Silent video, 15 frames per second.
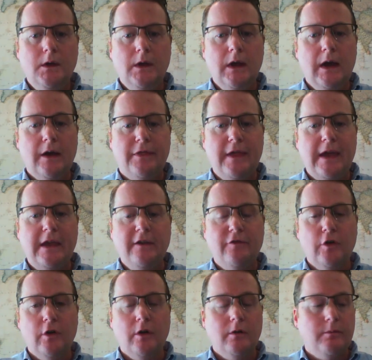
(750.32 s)
Yeah, thank you
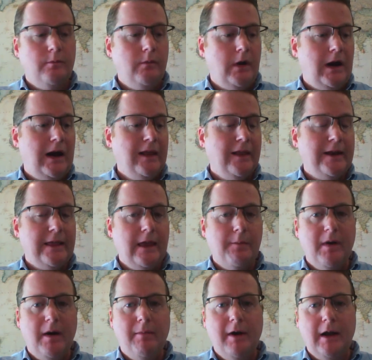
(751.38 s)
for highlighting
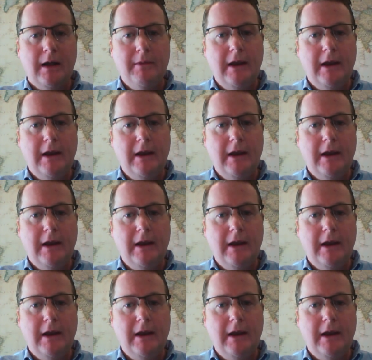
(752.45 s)
that, Babak.